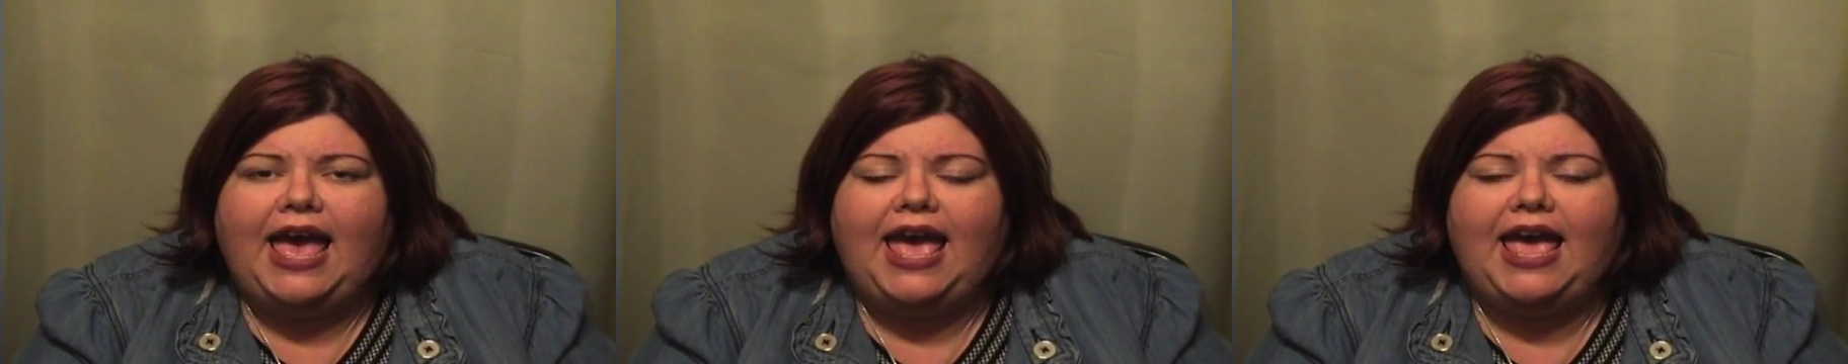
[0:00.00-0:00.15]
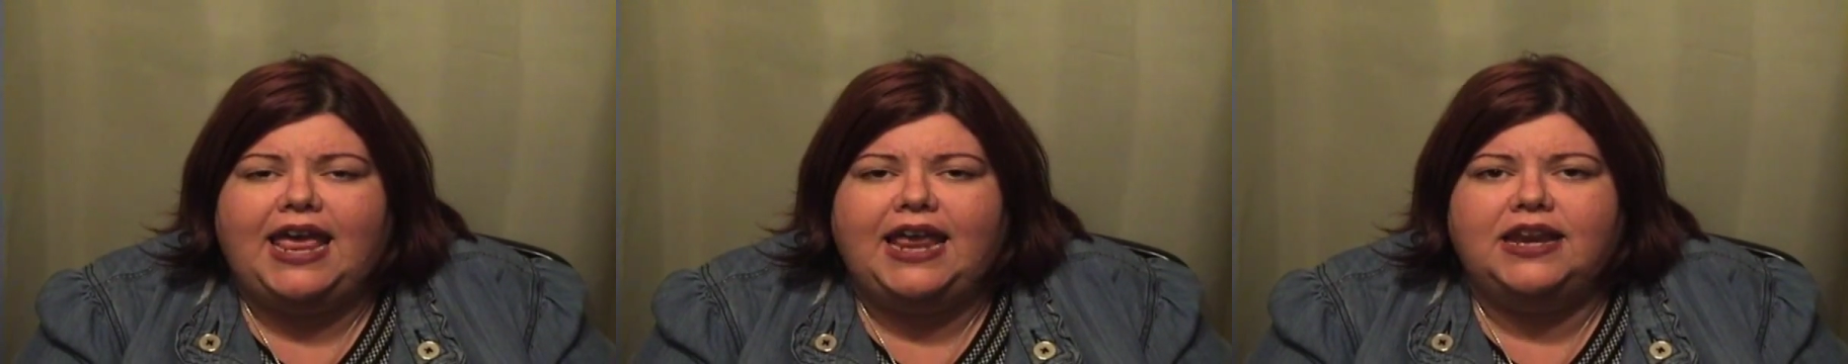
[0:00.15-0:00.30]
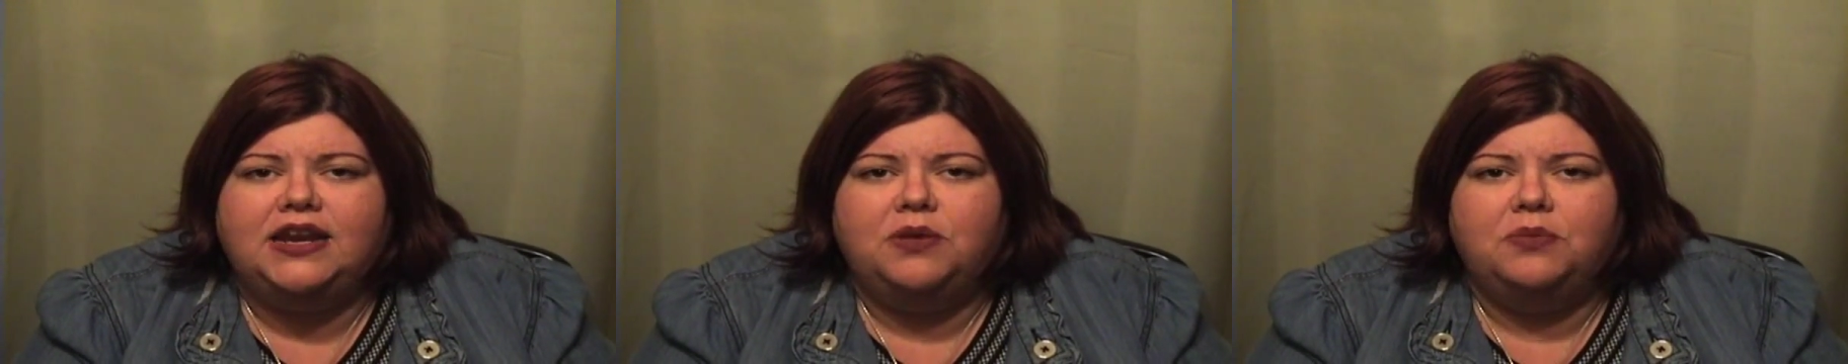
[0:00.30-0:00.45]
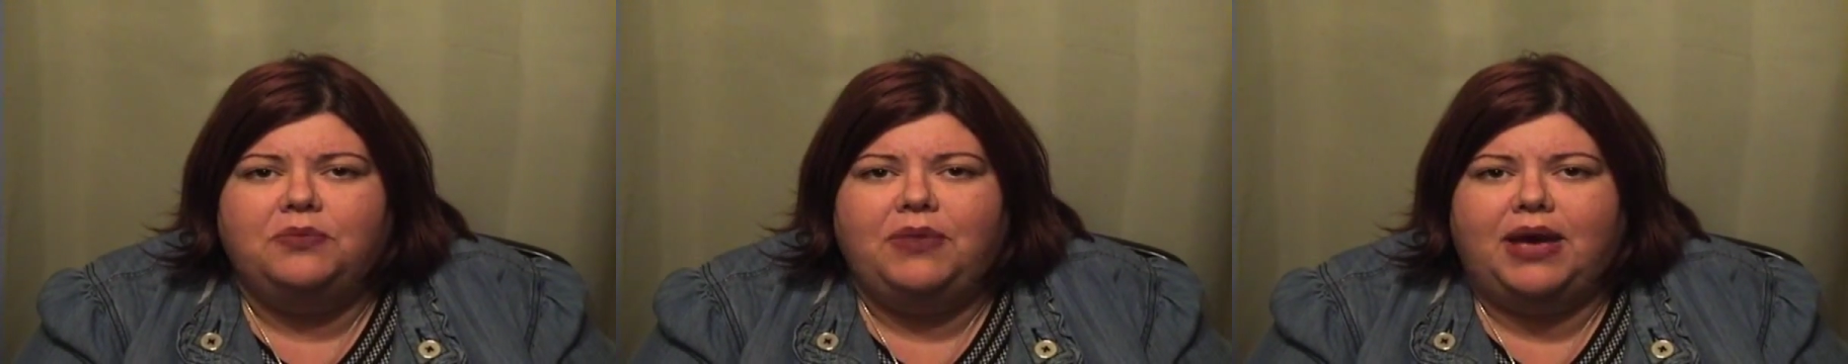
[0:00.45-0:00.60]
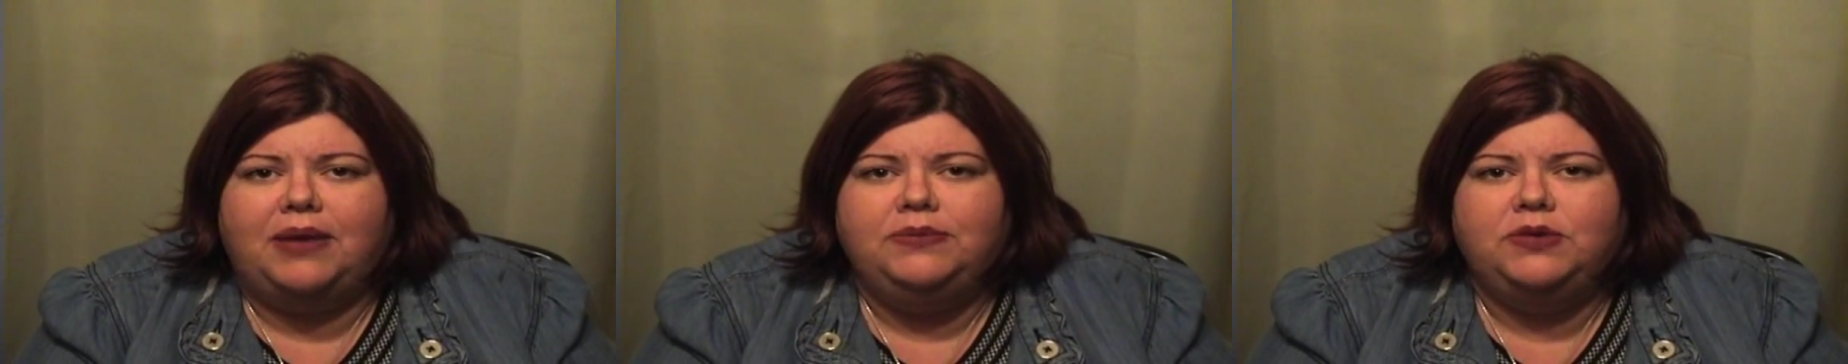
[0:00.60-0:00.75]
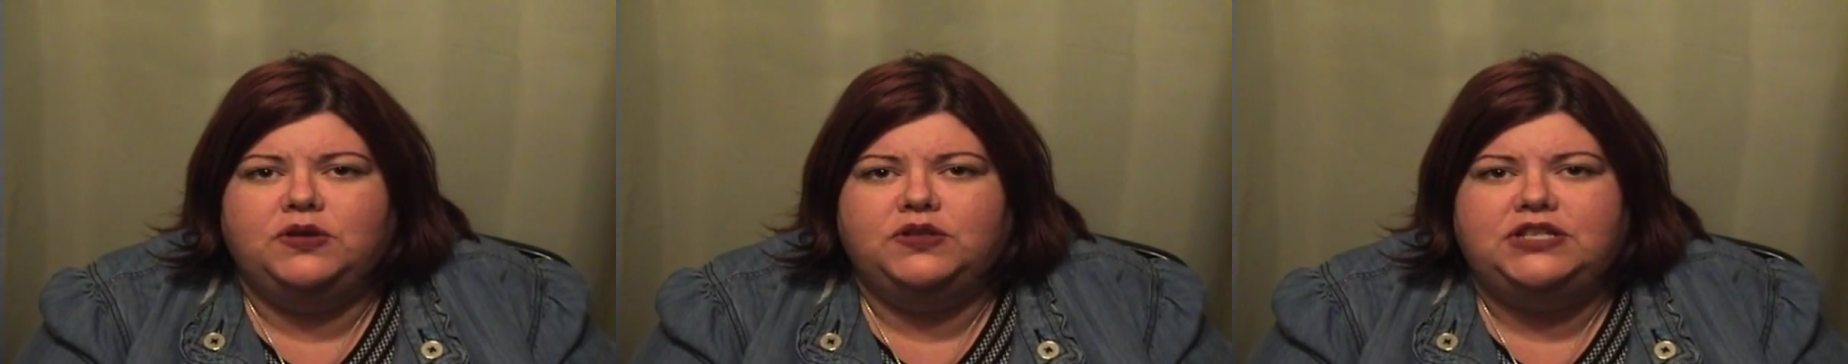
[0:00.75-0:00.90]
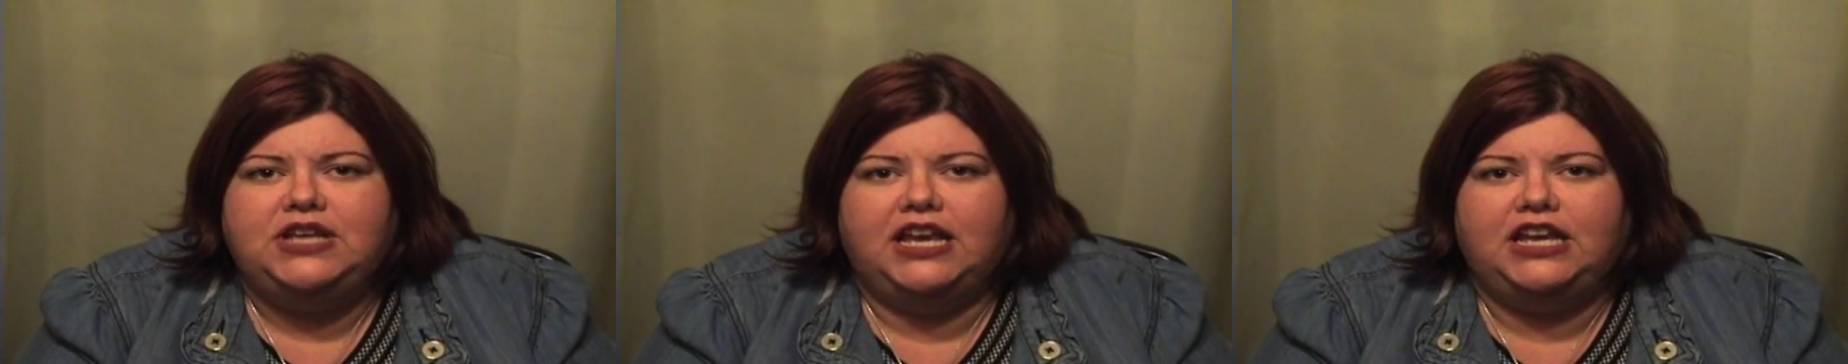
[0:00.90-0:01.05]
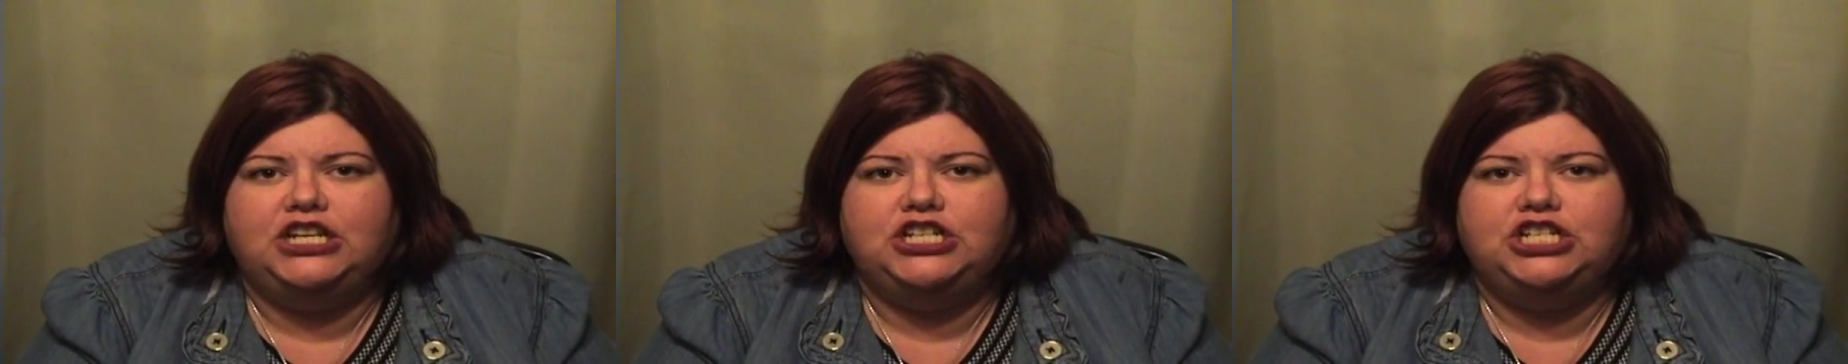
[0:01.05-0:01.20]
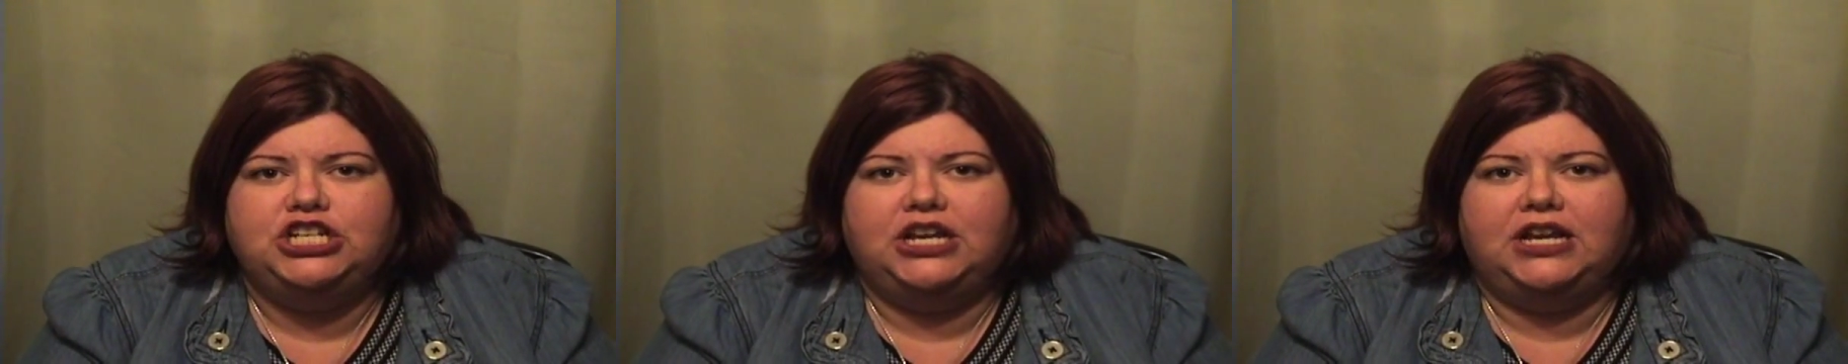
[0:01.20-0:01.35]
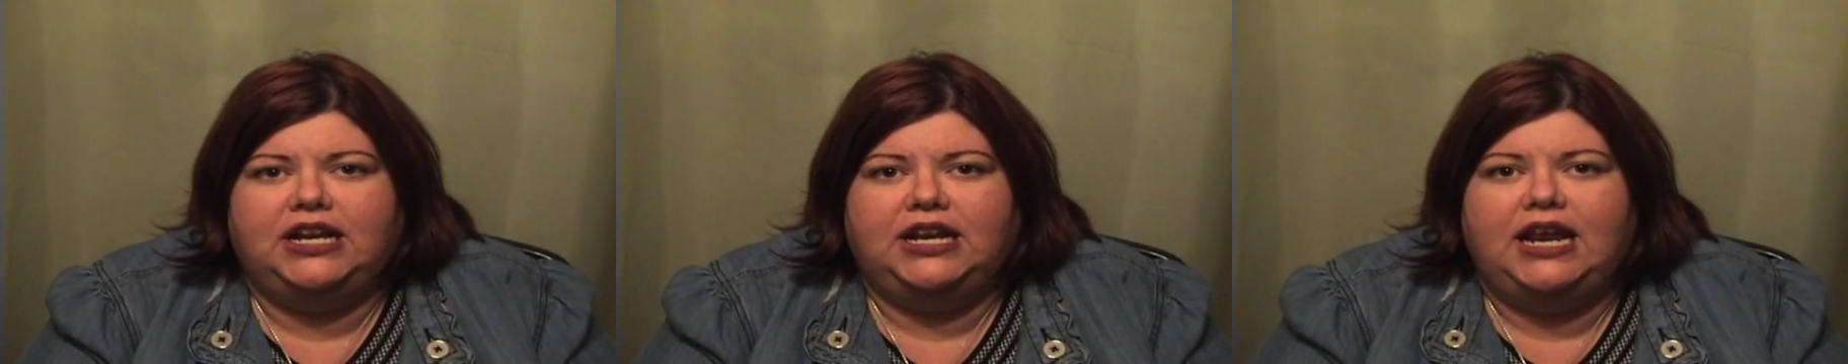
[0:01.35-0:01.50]
and my
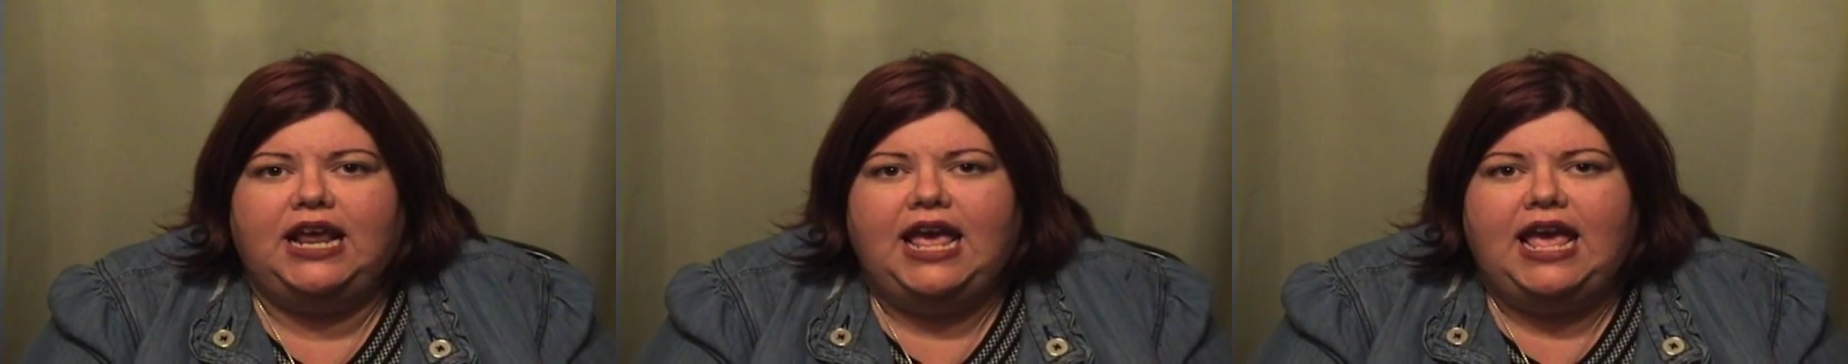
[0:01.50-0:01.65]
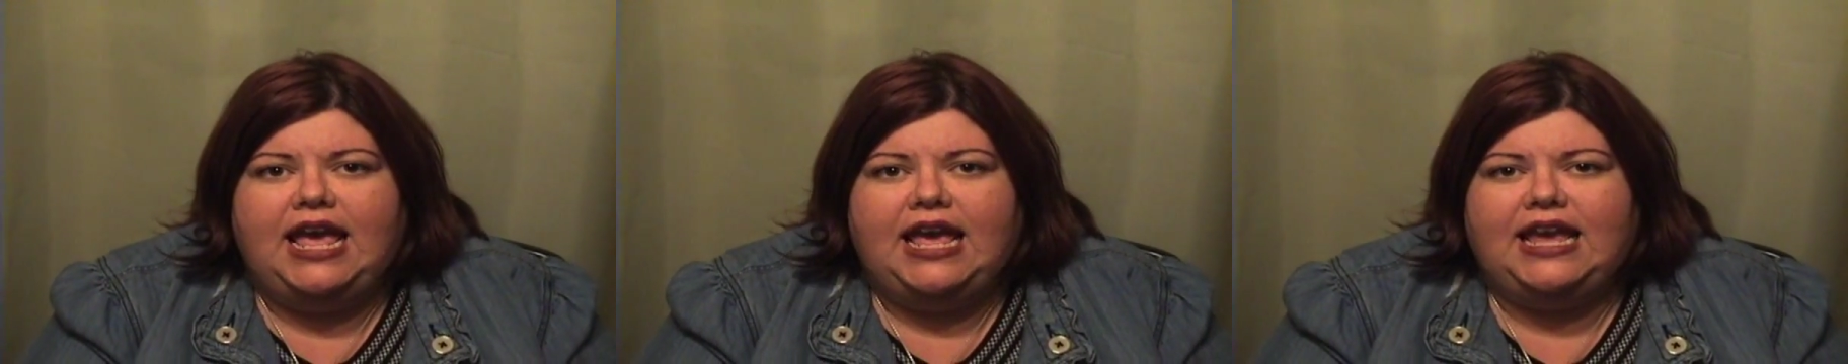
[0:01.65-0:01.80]
mutation